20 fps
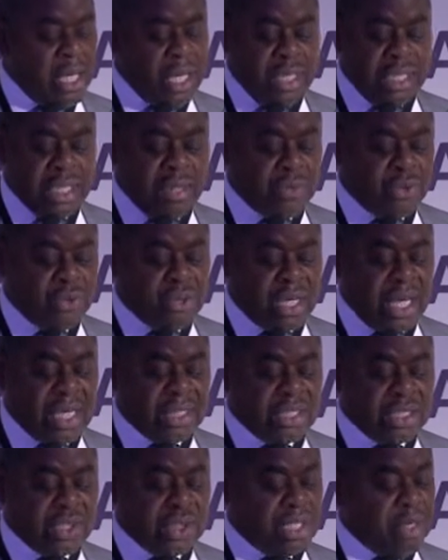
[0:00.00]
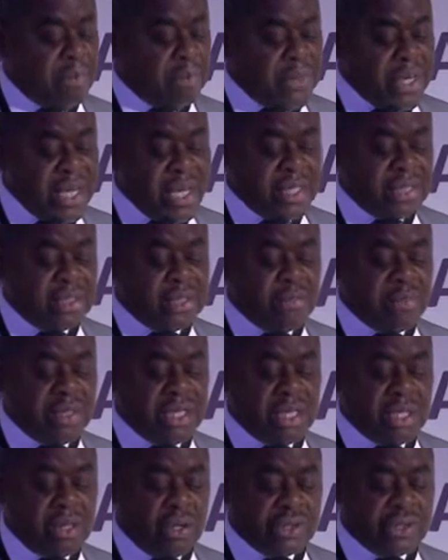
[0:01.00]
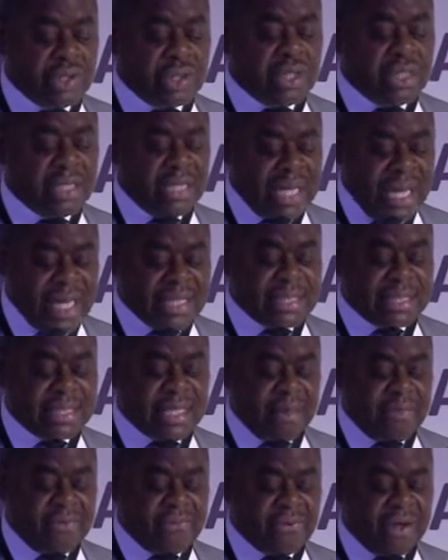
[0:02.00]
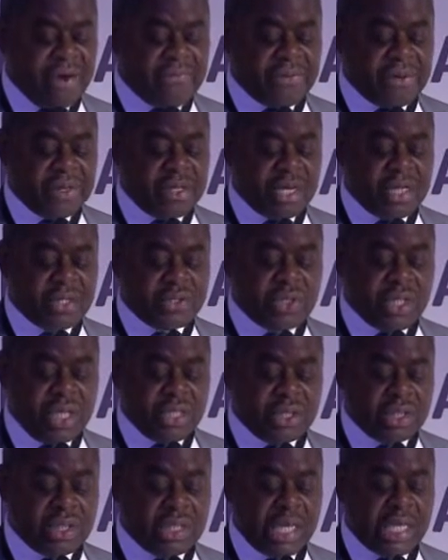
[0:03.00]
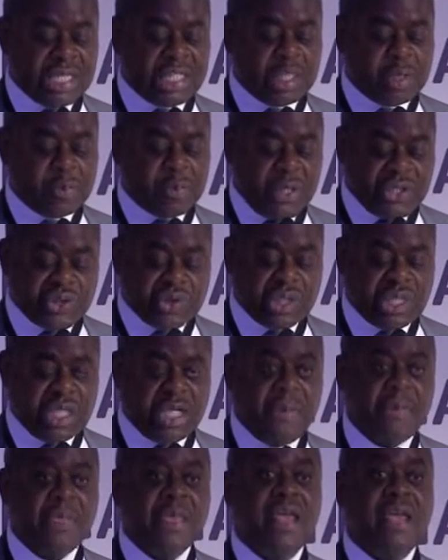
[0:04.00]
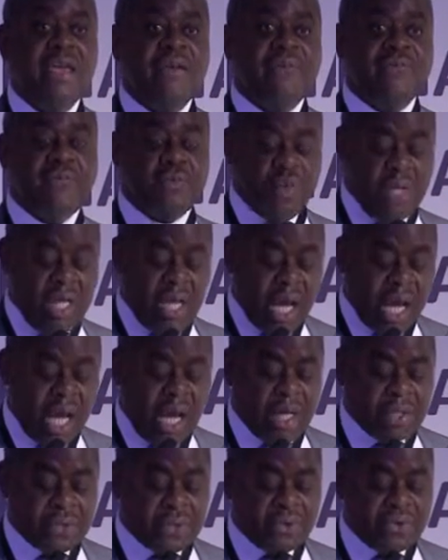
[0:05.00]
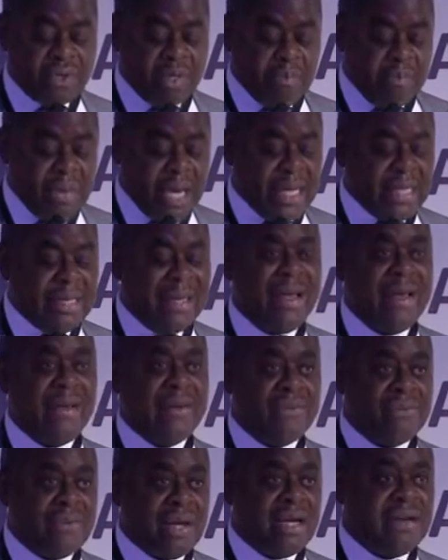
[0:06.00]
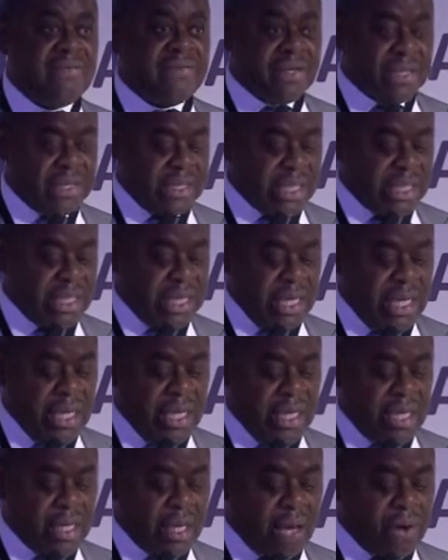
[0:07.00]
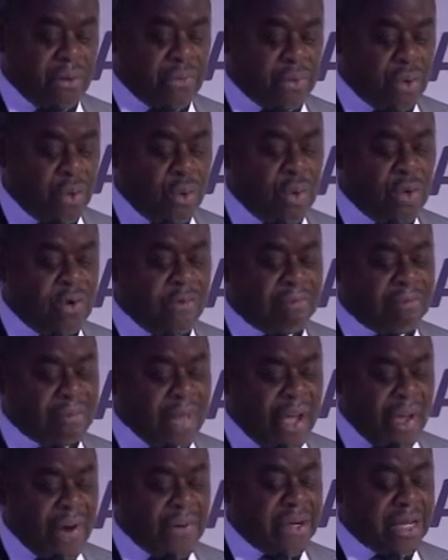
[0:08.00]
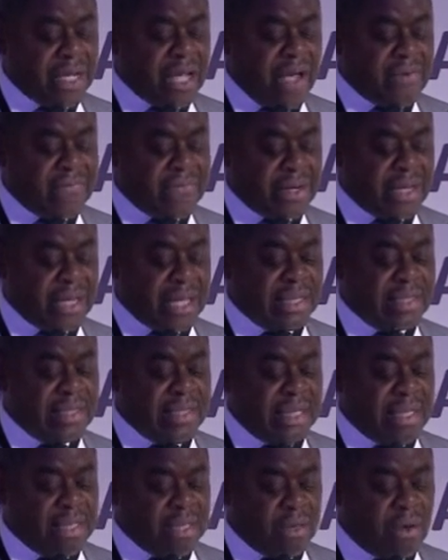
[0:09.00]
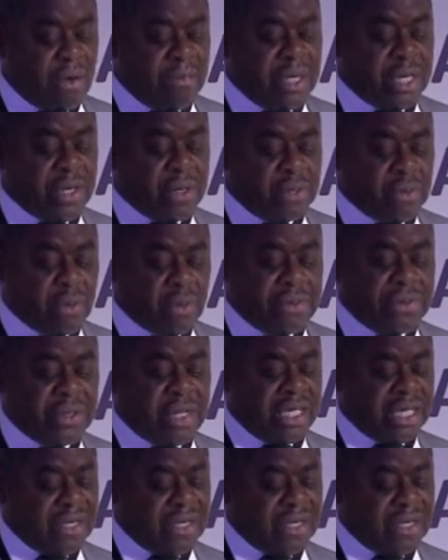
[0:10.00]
Demutualization appears to be the logical next step for African exchanges, especially if we are to remain relevant in our role of powering Africa's economic growth and